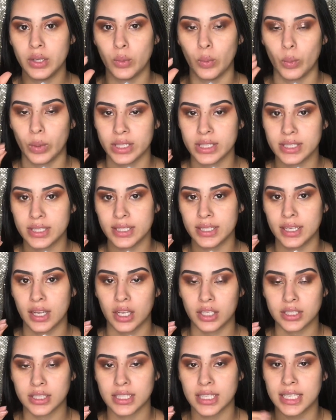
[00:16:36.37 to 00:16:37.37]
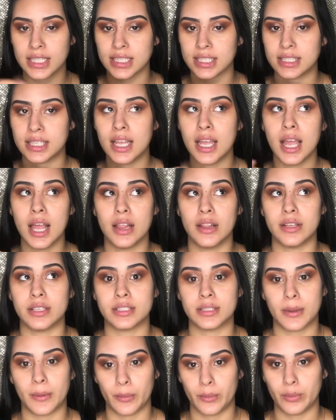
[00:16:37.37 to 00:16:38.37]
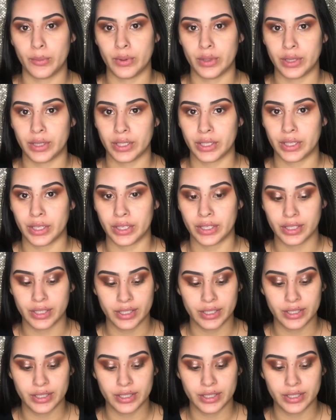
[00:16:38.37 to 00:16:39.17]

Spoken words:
once it oxidizes, looks really good.